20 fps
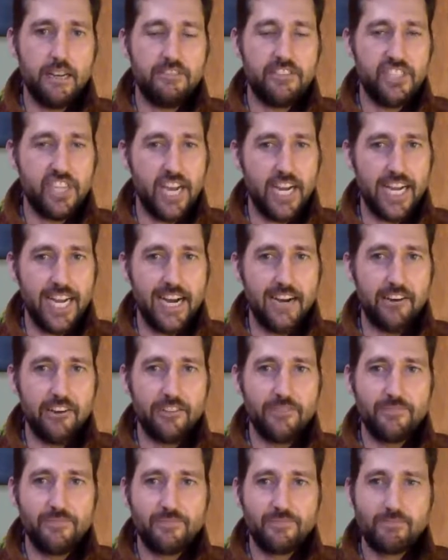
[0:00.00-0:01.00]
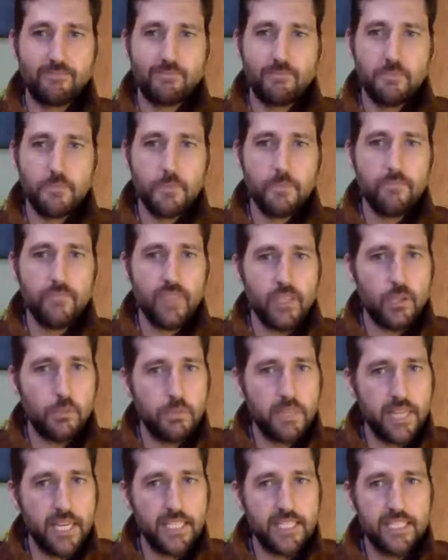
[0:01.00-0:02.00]
checkout. So,
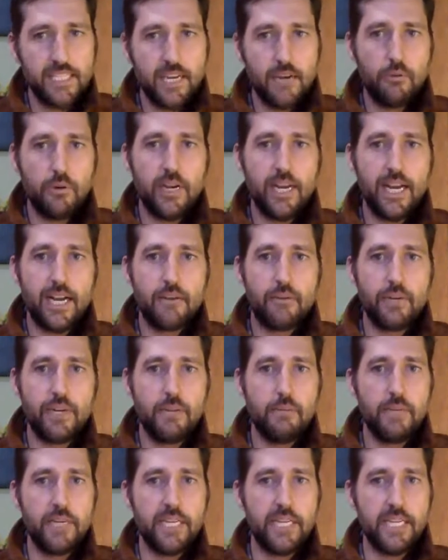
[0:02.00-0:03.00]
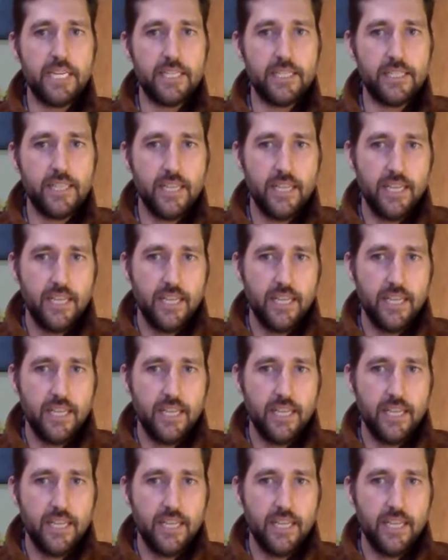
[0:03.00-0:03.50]
but that's not what equanimity is.